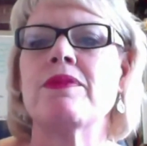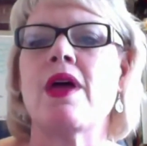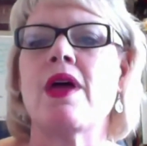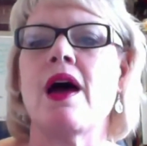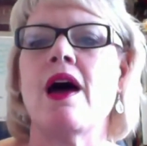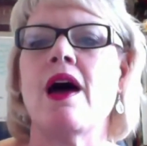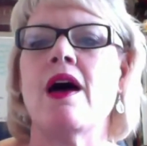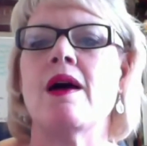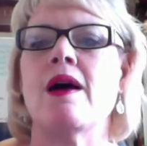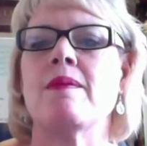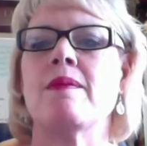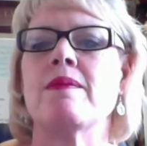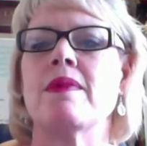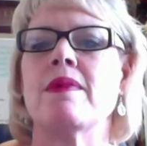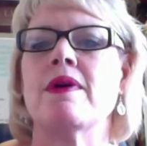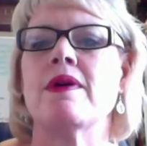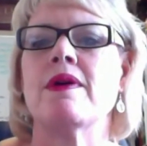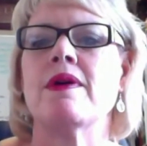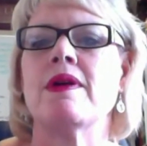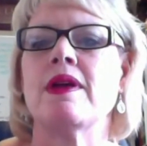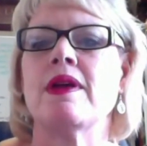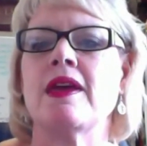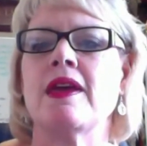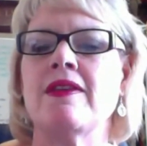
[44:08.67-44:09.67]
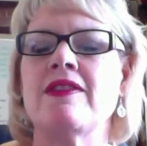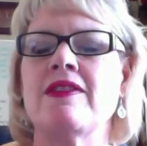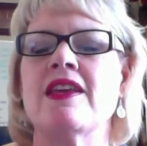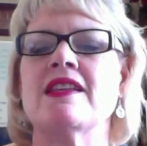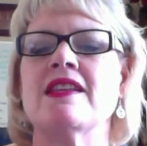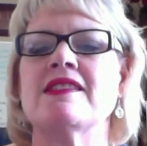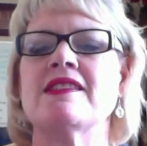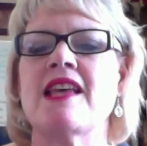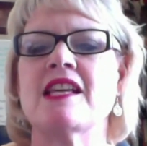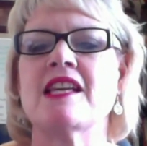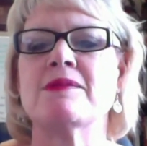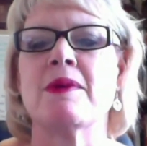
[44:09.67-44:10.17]
in the
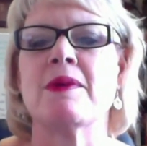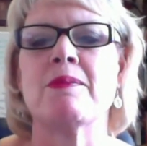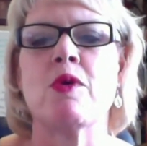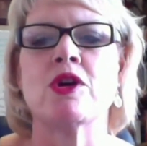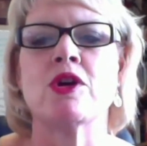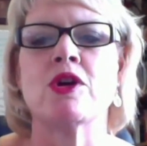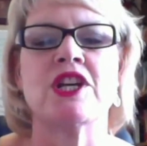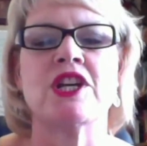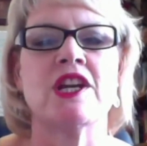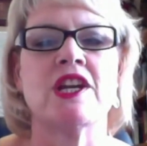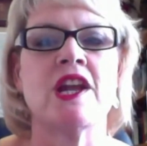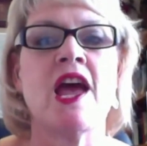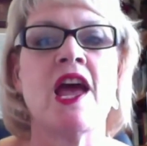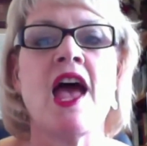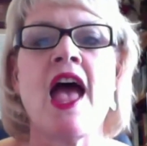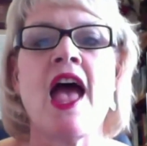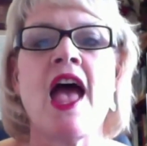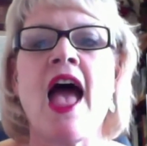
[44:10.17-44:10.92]
assessment portion.